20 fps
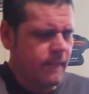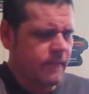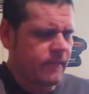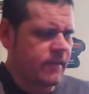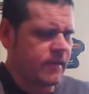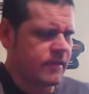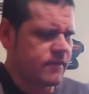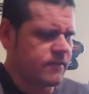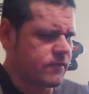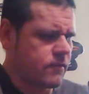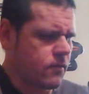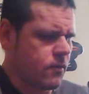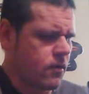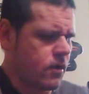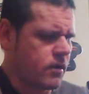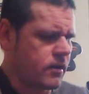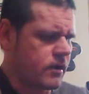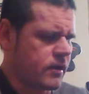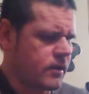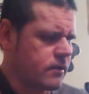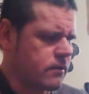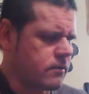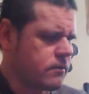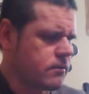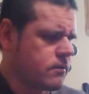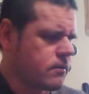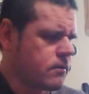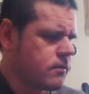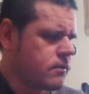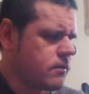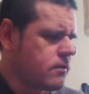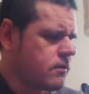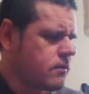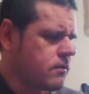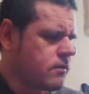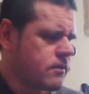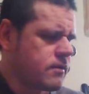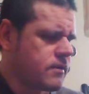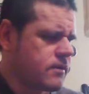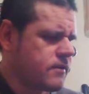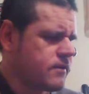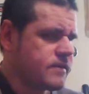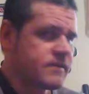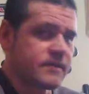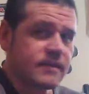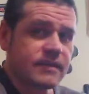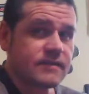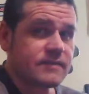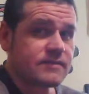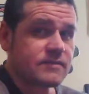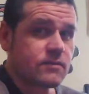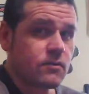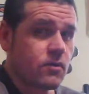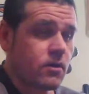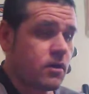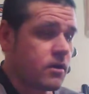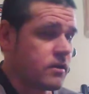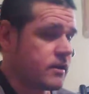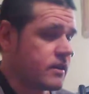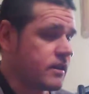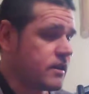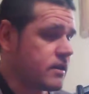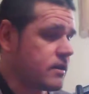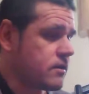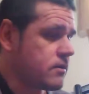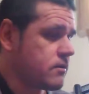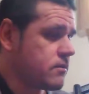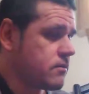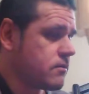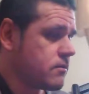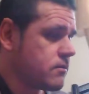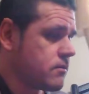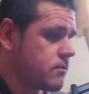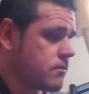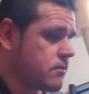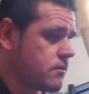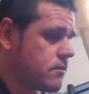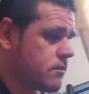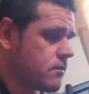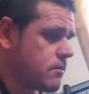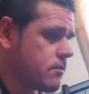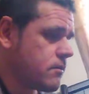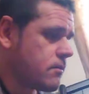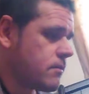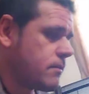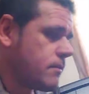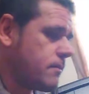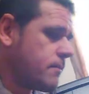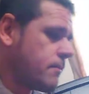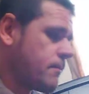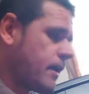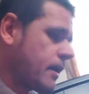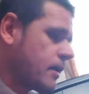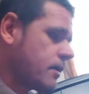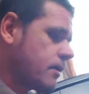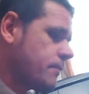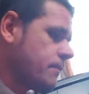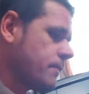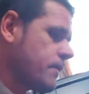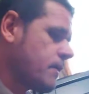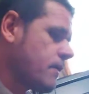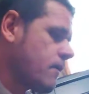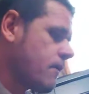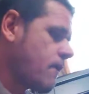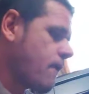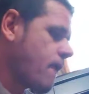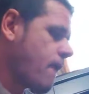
It's so hard to get. This thing is so hard to get back up there.